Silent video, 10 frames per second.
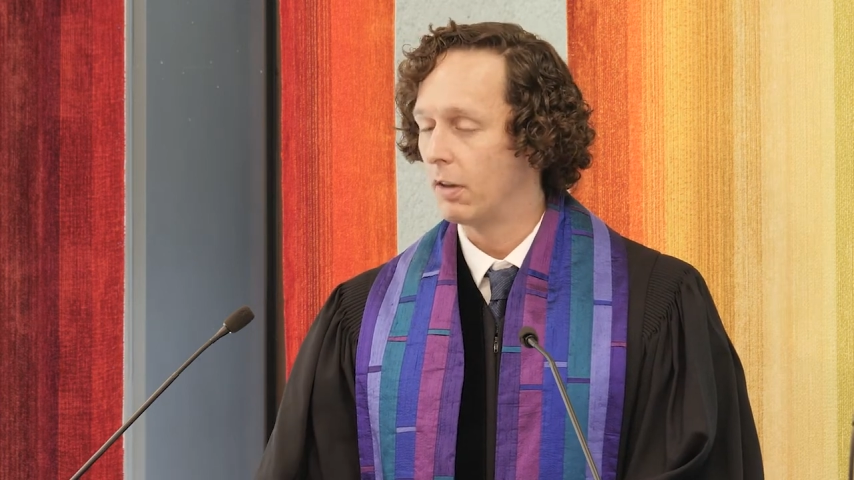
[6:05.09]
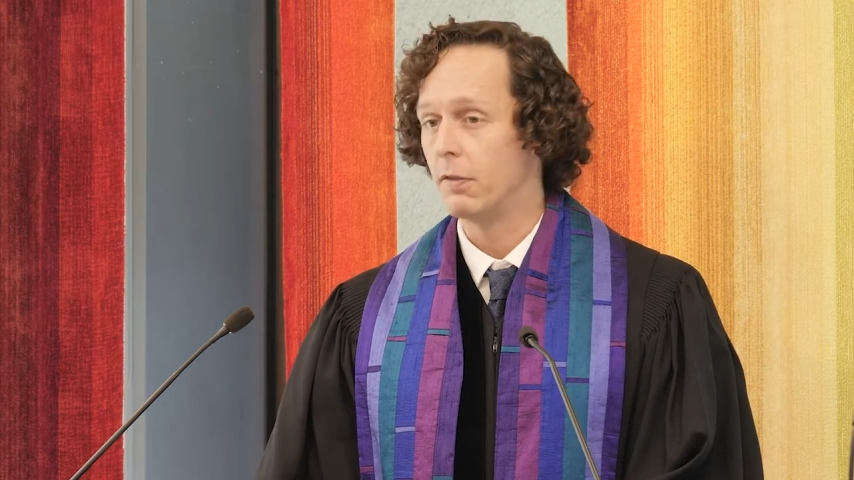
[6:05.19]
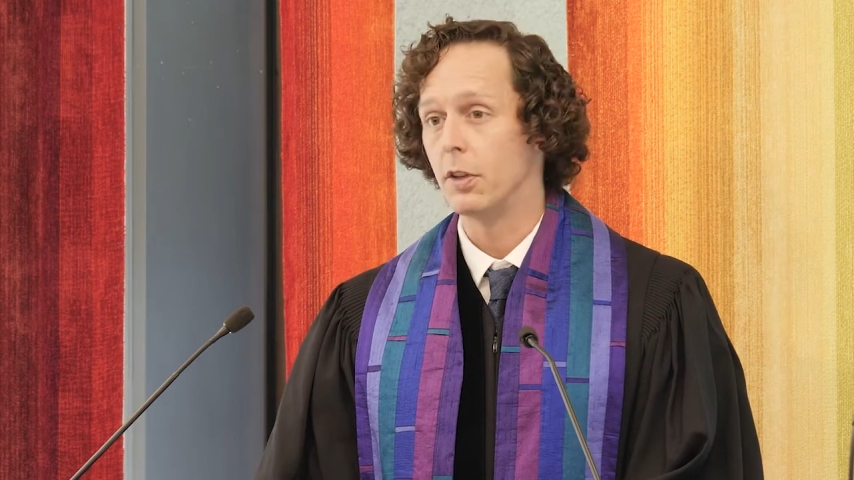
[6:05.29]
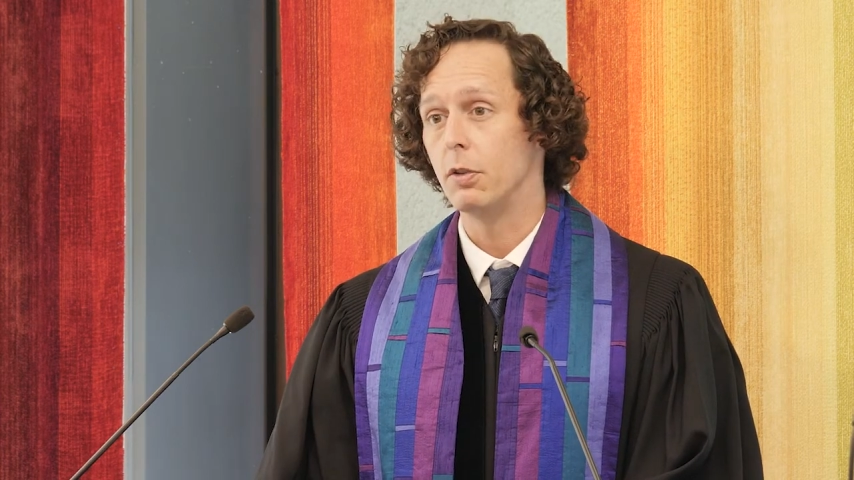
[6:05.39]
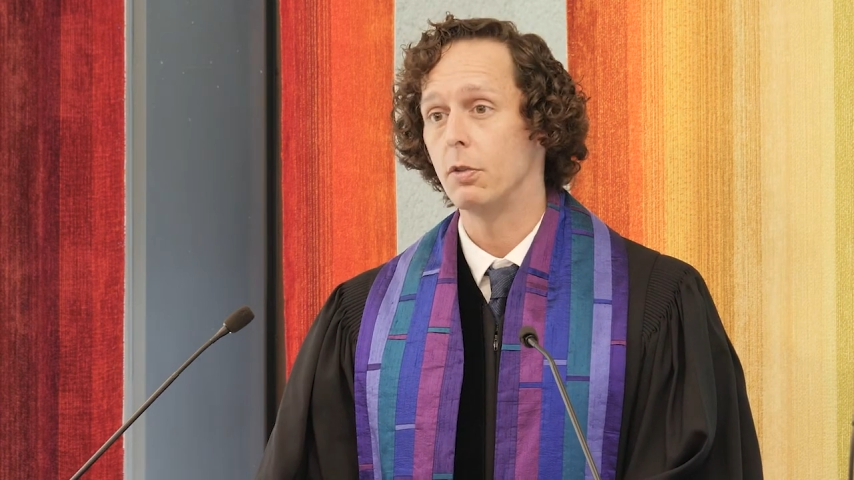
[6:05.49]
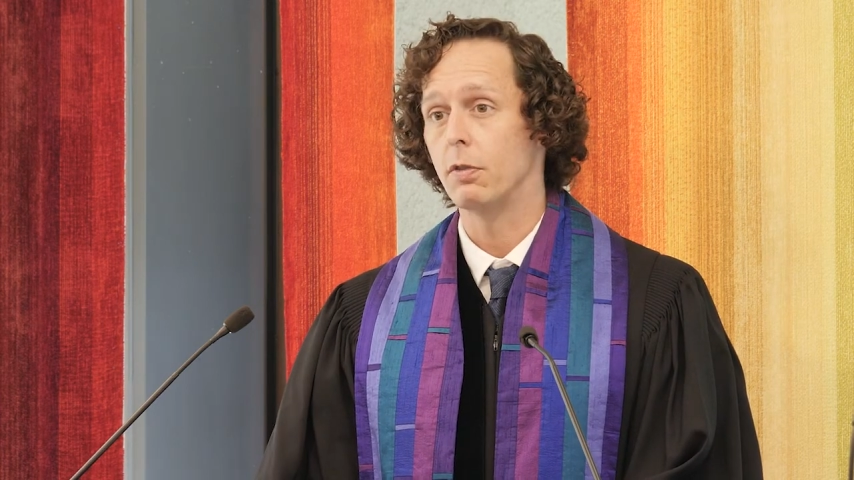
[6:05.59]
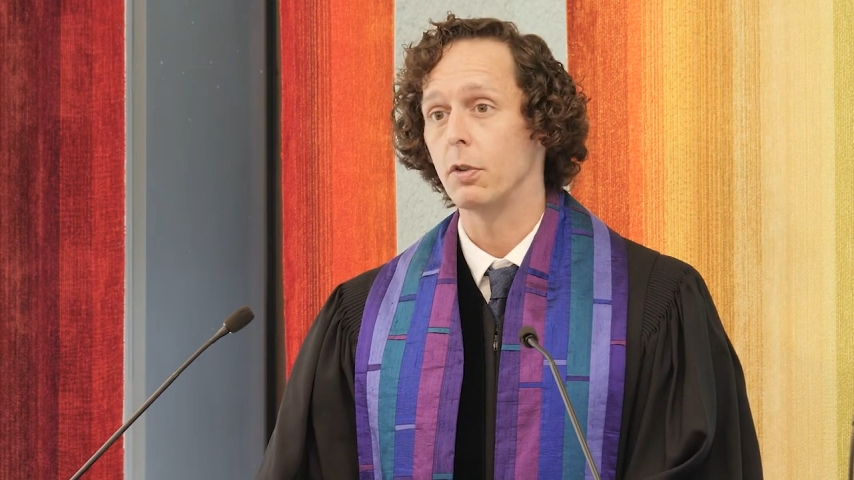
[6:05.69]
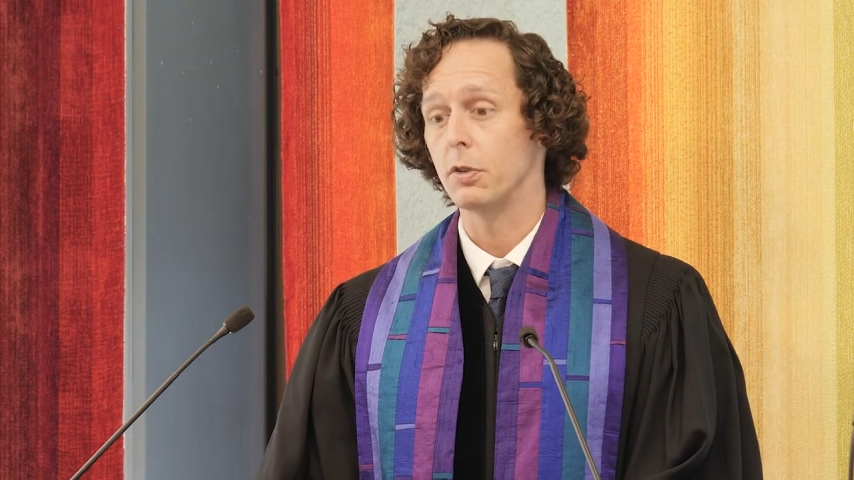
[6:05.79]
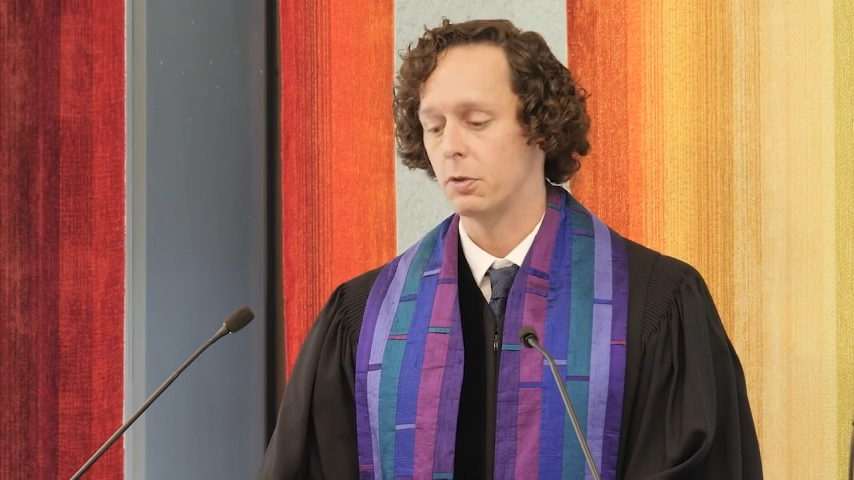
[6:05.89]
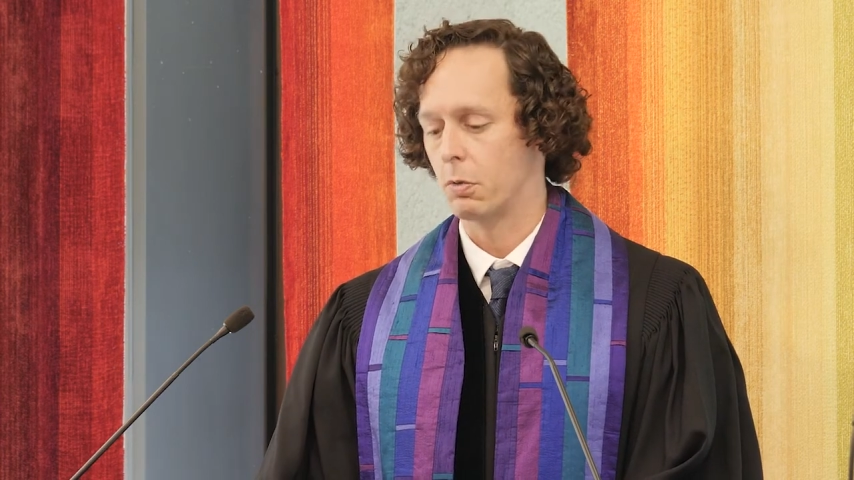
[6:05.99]
of the
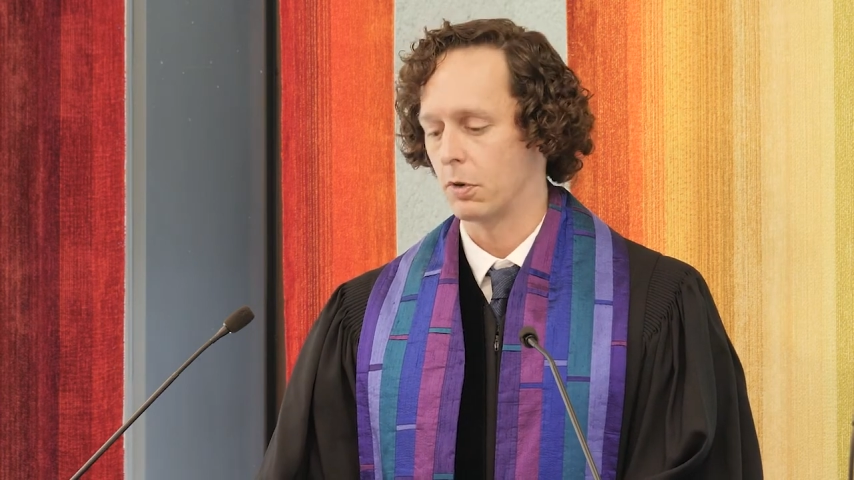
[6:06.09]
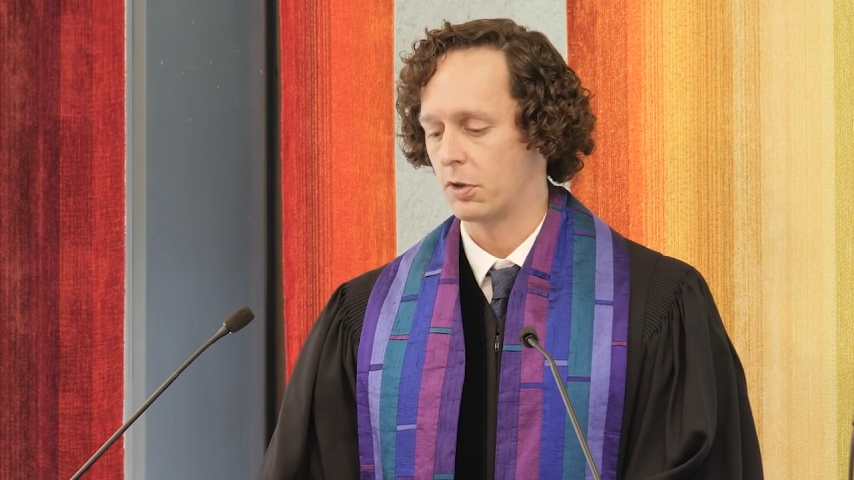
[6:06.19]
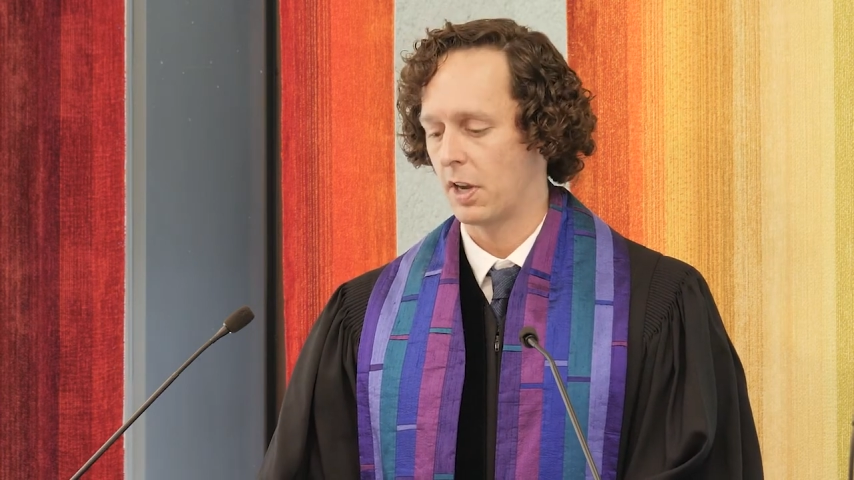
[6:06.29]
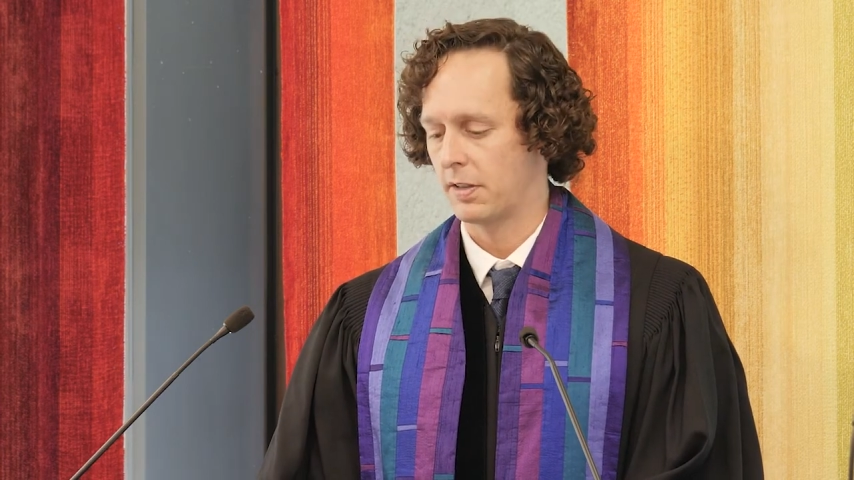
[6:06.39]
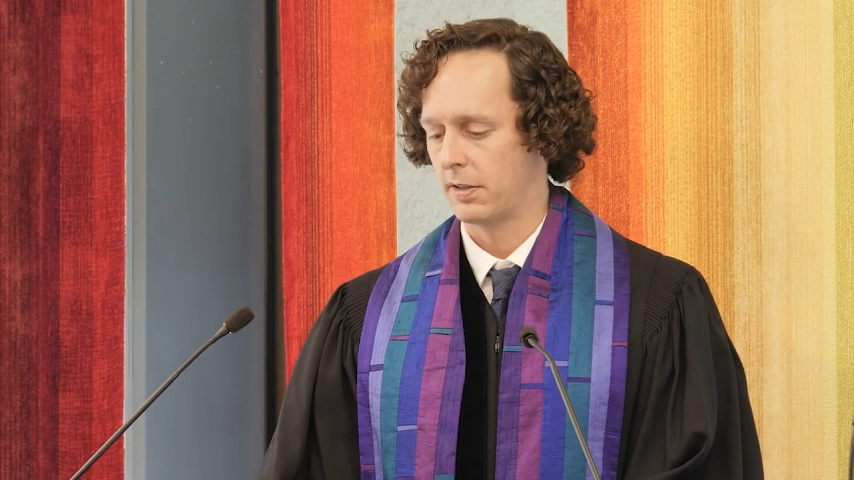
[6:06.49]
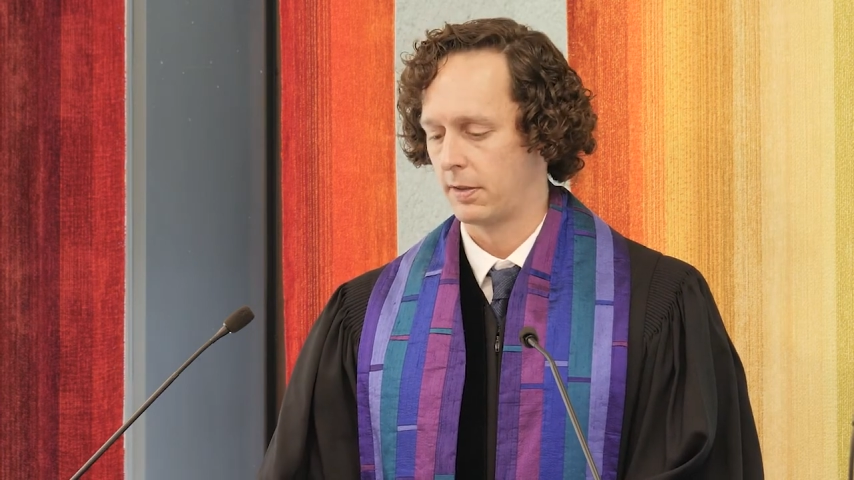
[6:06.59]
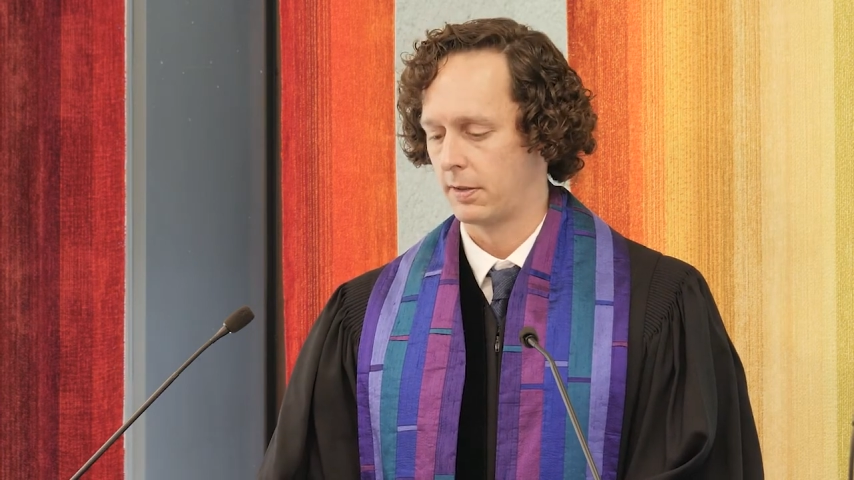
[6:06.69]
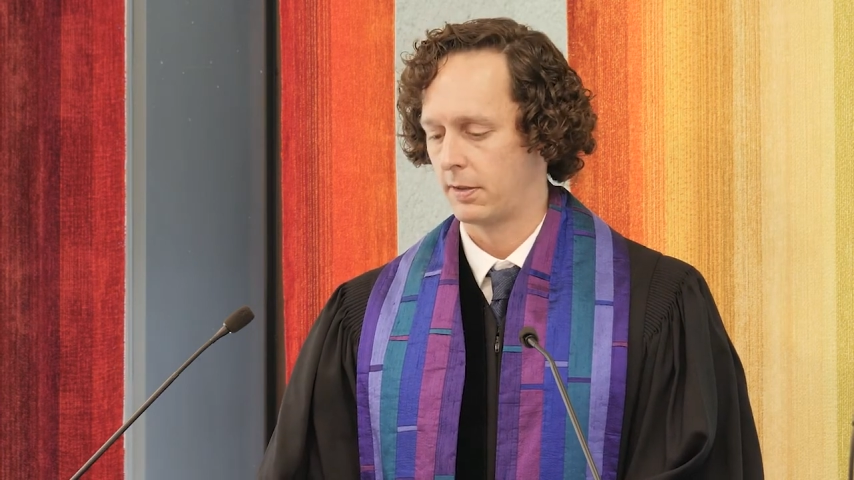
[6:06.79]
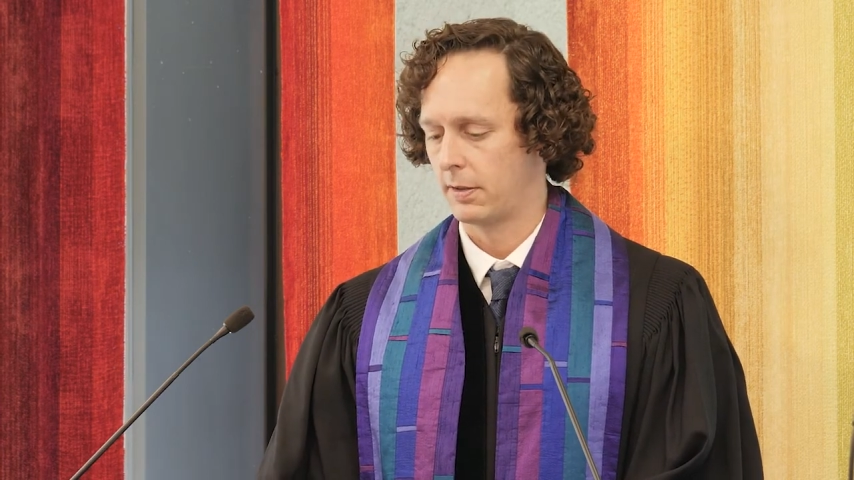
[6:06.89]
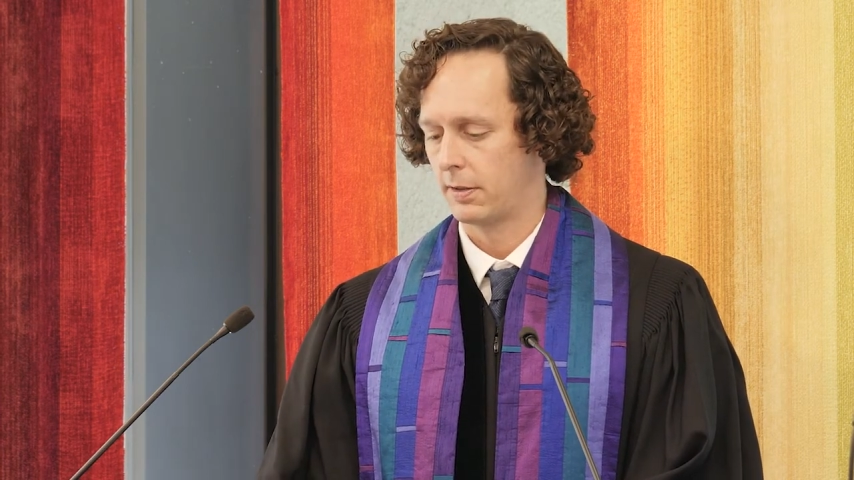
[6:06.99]
universe toward
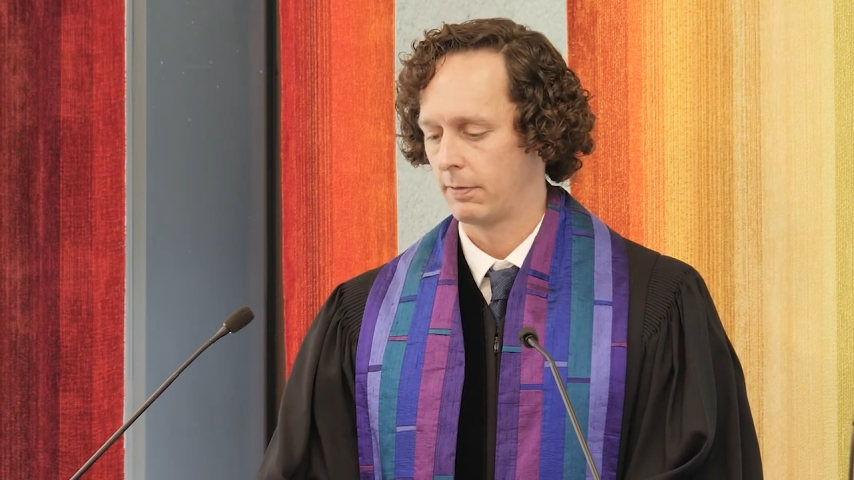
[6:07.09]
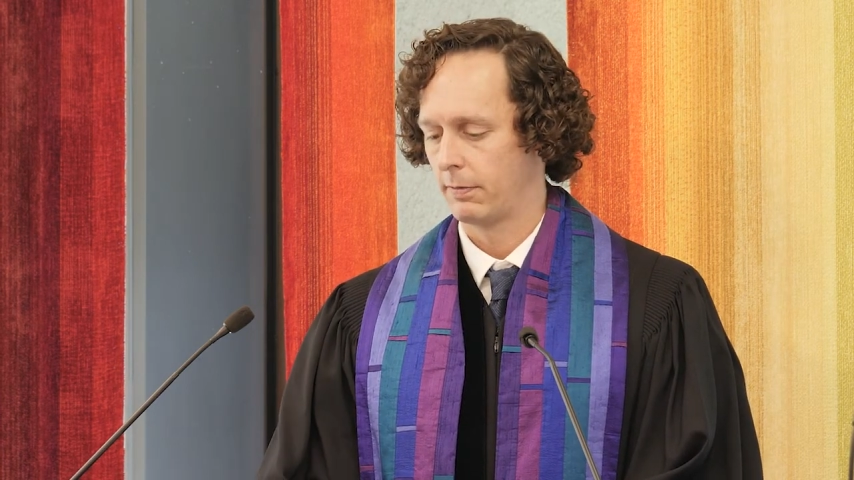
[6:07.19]
justice.